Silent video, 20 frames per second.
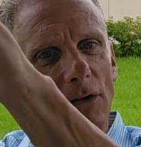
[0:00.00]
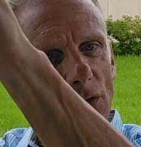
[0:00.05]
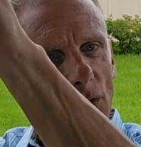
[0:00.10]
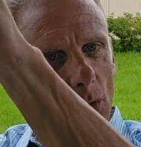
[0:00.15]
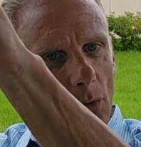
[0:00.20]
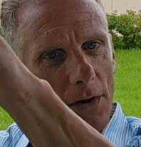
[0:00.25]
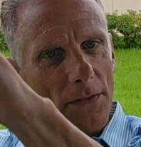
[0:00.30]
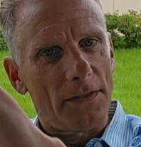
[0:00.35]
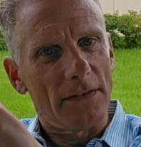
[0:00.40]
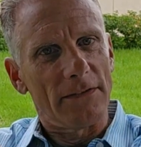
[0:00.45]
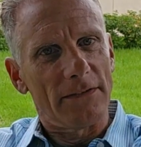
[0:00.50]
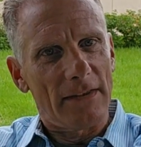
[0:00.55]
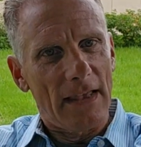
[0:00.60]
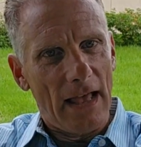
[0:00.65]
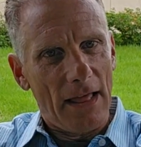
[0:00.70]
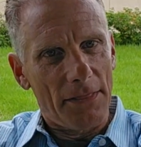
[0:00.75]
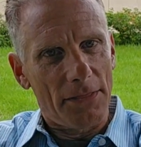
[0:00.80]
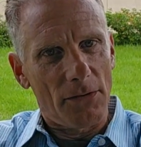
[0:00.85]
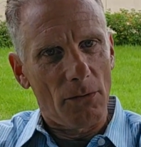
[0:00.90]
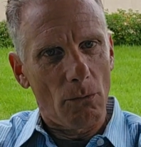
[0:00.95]
north and
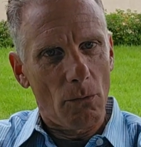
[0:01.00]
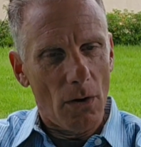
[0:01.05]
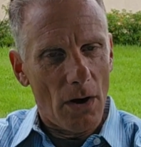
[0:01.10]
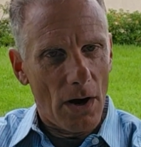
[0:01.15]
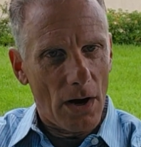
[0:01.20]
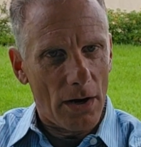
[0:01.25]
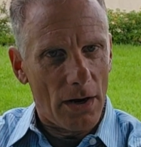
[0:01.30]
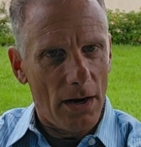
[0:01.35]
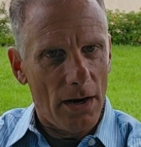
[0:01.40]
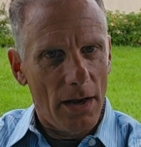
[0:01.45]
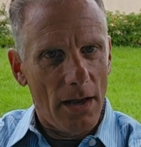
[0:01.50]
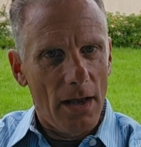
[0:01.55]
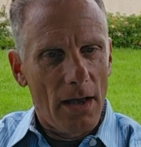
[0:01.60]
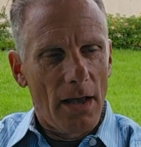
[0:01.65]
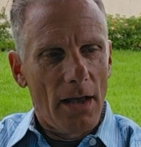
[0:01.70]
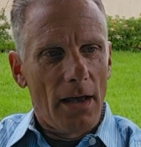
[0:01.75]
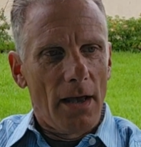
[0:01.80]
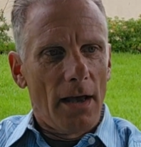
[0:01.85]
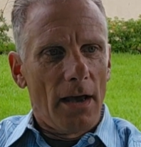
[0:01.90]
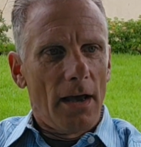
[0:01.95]
south to work.
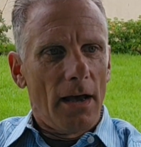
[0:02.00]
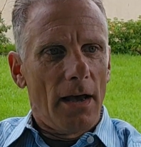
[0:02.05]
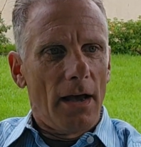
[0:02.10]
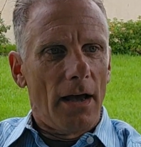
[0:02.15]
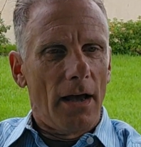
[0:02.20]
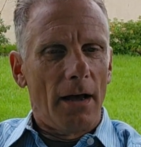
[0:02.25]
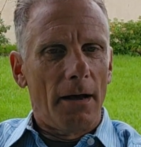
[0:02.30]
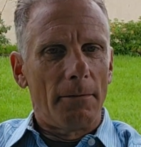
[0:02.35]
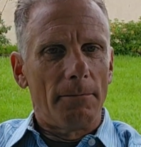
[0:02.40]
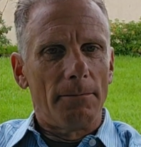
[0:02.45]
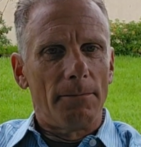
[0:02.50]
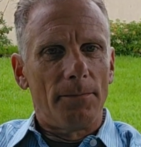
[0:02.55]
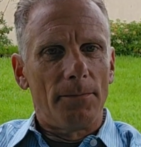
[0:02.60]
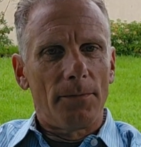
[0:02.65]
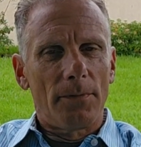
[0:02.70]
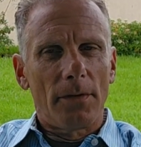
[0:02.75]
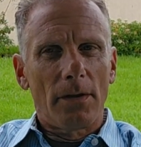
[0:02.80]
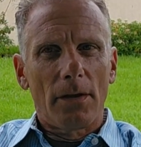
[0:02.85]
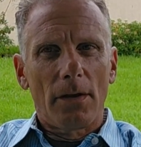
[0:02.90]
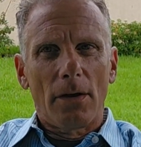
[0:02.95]

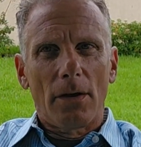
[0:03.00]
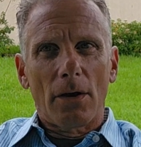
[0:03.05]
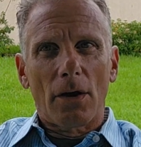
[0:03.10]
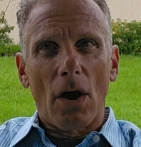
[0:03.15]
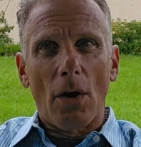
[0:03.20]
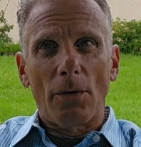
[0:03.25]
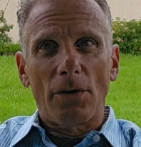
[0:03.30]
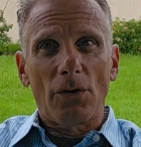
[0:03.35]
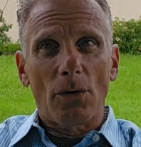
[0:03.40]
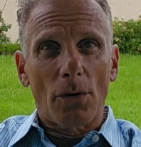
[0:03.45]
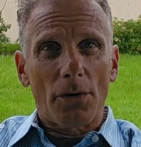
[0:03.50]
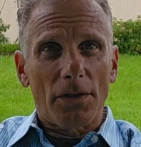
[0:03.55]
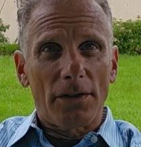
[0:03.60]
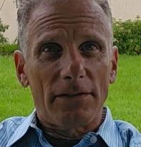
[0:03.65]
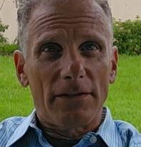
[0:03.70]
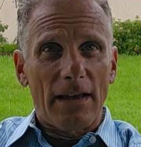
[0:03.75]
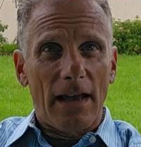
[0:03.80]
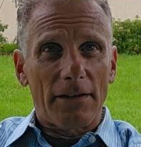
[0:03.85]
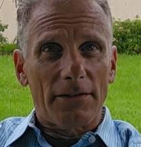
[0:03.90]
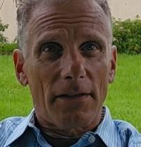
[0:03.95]
Going north
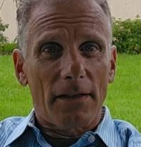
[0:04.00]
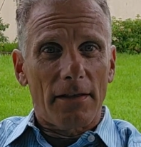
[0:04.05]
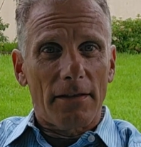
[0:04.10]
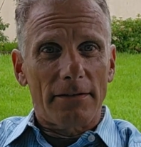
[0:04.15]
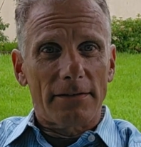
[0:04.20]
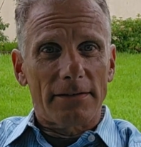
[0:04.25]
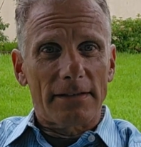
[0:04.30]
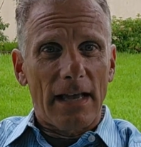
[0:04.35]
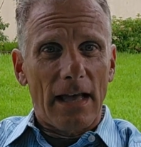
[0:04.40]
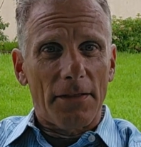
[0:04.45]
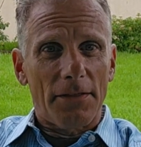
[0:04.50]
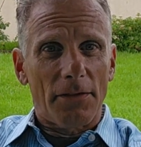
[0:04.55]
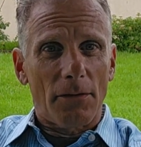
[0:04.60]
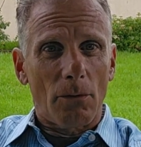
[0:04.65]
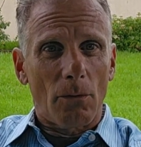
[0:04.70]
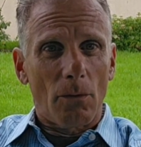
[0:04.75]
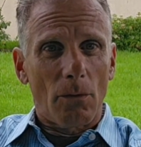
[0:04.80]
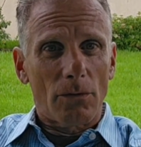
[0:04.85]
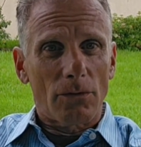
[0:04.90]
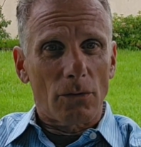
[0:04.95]
and south
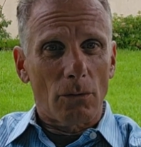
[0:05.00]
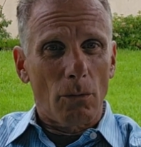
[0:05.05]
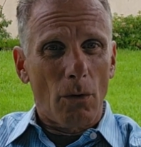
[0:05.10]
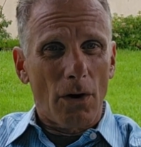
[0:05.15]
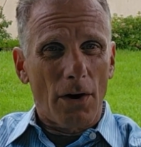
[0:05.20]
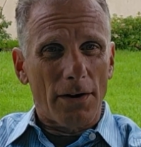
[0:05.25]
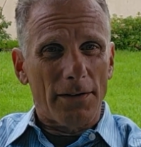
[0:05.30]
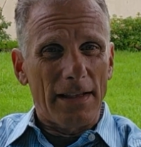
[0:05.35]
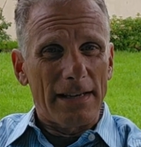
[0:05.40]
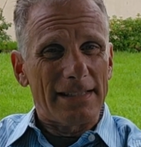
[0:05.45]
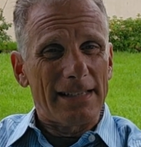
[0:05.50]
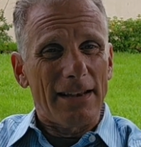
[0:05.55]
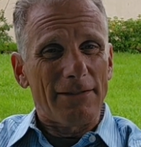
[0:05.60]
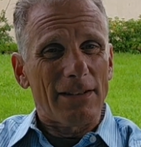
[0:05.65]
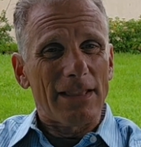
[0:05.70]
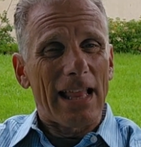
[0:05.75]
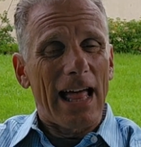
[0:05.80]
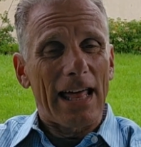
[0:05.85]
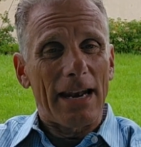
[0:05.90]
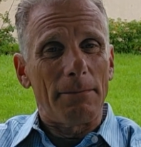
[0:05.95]
to work, they save
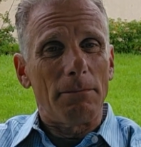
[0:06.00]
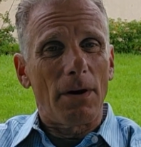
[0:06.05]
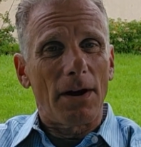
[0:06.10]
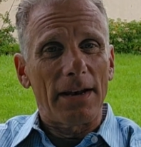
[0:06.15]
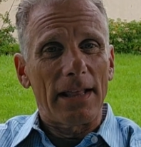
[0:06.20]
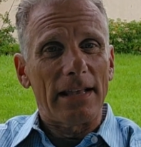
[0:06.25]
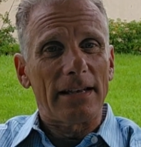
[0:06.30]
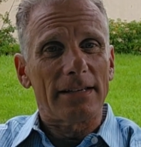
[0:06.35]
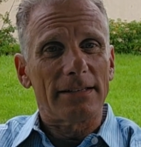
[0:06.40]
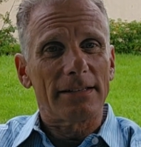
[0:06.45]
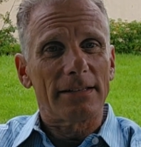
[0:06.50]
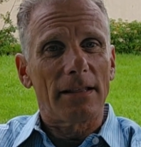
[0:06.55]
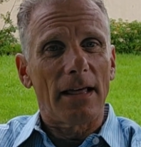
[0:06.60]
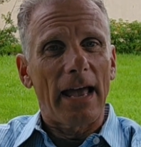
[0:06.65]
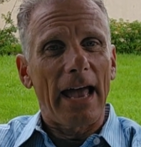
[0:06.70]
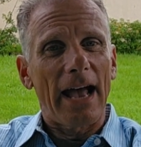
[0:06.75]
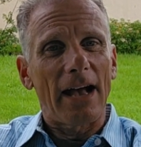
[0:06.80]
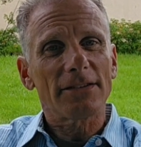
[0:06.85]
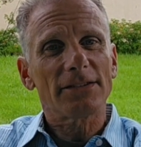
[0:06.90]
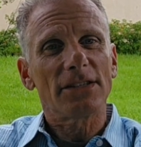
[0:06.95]
a lot of money because the
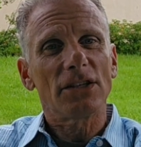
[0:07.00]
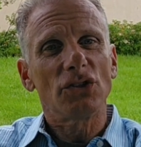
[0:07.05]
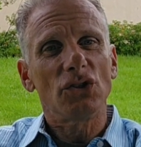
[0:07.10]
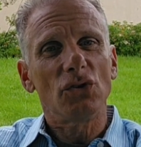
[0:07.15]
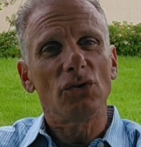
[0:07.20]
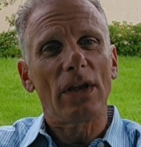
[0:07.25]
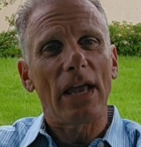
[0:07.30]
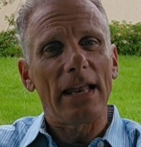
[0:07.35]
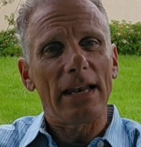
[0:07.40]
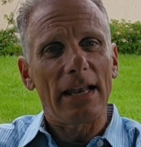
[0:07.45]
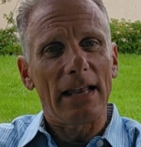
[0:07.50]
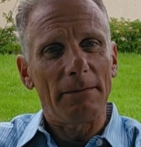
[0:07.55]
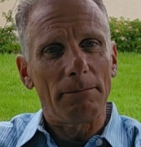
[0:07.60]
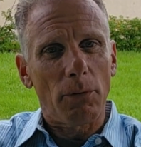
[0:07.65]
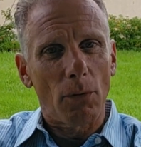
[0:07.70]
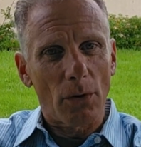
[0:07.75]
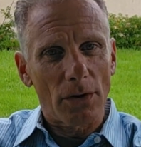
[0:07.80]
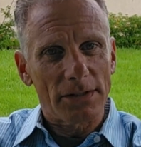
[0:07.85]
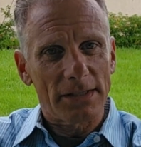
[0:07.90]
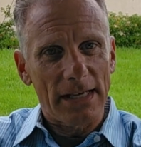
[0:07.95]
house that you get in
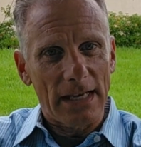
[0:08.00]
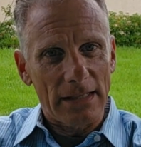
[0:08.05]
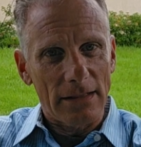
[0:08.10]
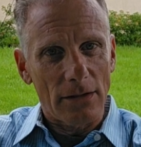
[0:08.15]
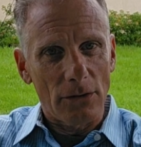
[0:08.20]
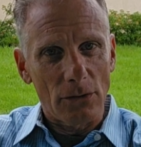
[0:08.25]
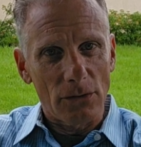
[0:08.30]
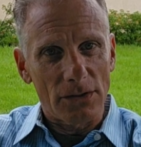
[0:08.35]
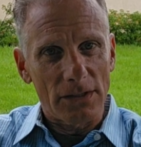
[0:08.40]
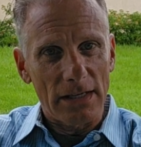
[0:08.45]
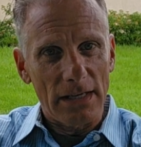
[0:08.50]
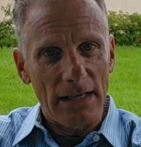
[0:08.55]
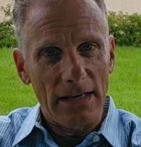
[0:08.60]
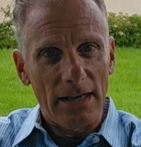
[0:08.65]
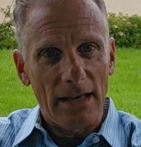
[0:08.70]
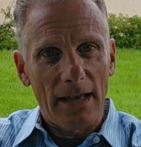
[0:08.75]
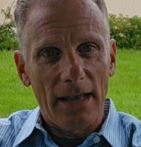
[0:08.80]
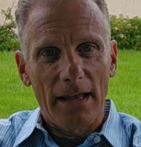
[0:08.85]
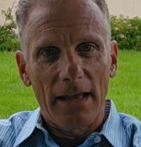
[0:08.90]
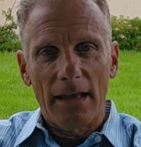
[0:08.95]
Port St. Lucie,
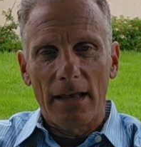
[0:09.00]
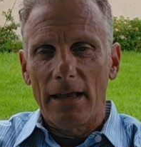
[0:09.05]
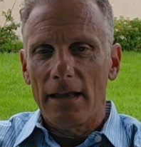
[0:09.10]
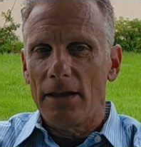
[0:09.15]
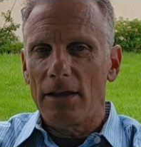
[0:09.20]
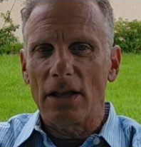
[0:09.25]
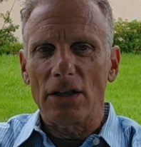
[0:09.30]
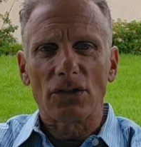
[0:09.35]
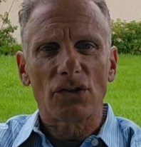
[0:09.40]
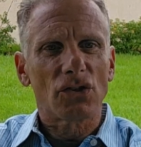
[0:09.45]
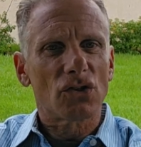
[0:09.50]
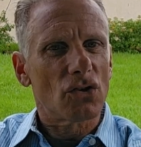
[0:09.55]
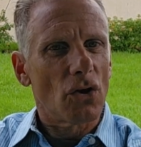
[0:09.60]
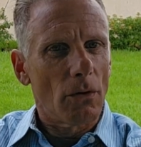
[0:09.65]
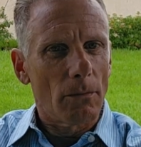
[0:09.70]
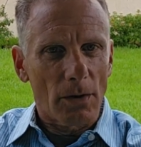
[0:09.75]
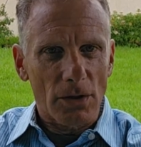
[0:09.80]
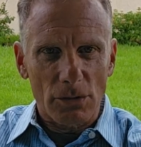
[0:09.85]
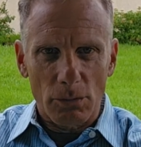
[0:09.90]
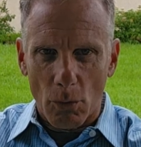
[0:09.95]
you get
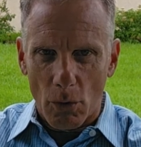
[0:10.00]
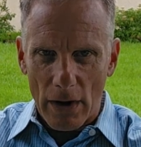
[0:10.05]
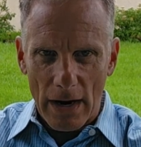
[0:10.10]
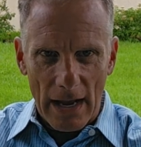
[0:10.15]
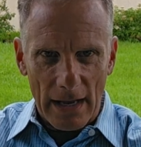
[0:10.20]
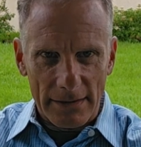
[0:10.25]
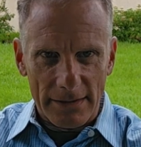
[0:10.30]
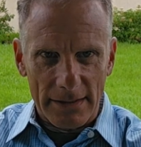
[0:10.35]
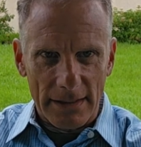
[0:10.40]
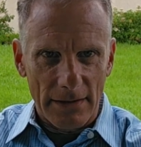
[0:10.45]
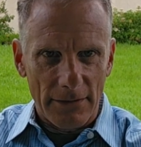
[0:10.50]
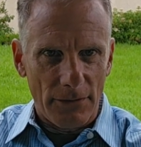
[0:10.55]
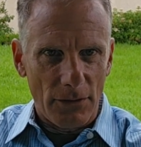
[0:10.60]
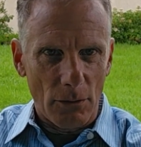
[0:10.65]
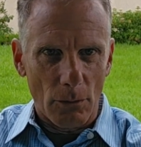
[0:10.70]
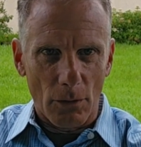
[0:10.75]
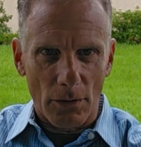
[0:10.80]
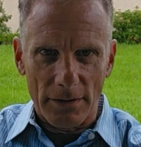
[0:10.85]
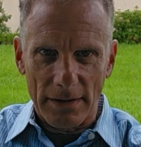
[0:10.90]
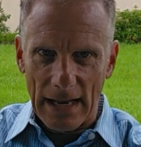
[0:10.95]
so much more house than if
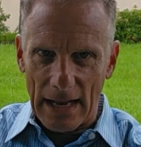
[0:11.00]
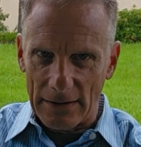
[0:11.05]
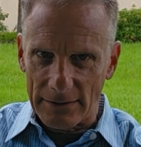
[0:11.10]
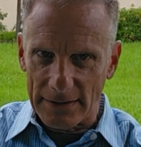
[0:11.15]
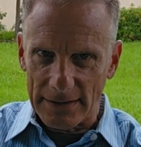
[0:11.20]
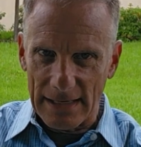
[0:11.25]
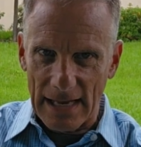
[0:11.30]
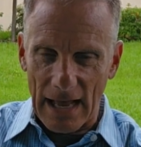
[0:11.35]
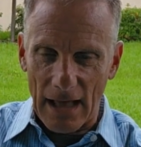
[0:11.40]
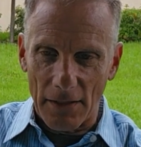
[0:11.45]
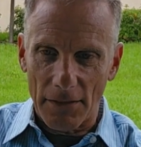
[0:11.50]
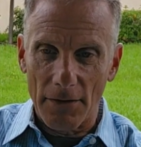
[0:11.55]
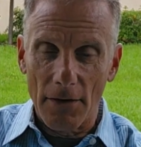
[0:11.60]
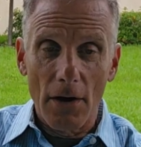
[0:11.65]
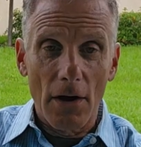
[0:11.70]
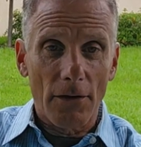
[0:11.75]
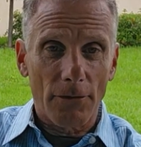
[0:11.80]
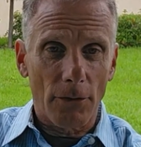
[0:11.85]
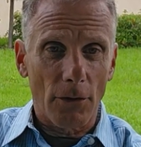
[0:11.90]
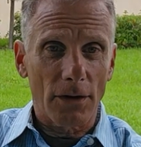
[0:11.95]
you were down south.
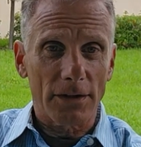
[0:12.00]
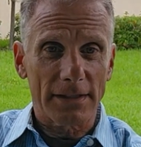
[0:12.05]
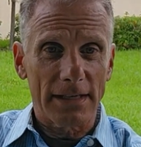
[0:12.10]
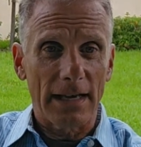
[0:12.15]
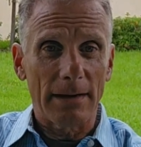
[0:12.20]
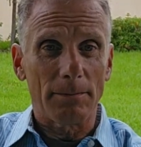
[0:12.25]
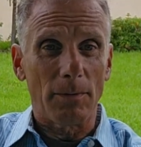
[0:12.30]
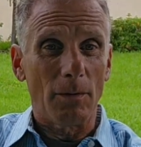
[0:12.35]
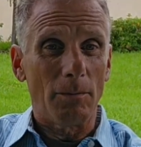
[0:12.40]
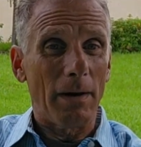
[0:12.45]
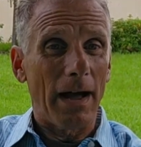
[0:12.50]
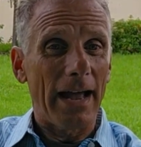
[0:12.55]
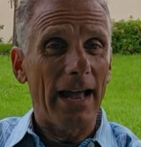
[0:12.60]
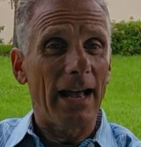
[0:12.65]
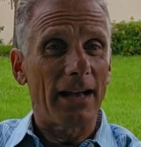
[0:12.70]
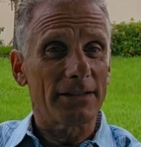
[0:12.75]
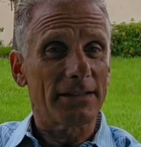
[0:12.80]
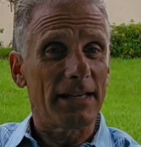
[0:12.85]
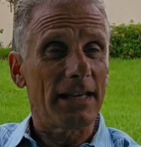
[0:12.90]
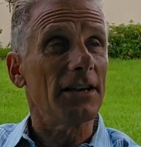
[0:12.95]
For example, my
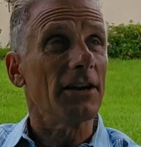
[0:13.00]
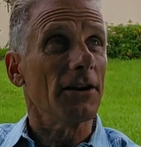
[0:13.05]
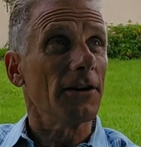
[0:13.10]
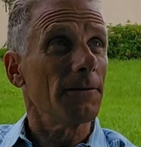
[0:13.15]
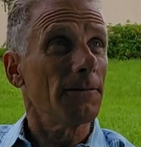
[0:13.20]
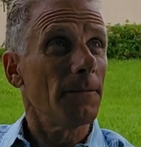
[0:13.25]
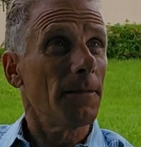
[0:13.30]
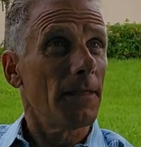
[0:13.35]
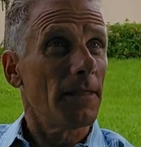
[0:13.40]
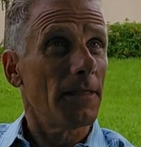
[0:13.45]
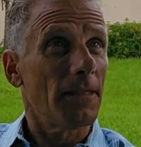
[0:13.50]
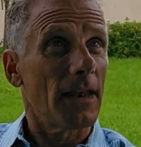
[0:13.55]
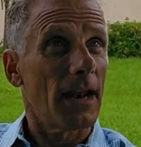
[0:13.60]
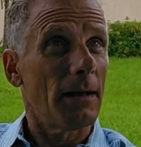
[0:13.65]
house here that